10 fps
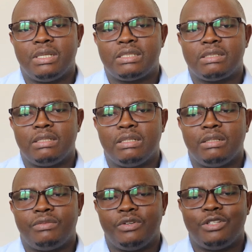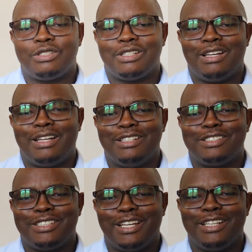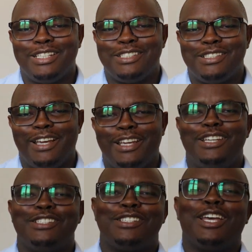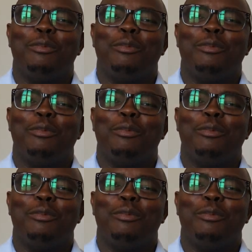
must first understand is there is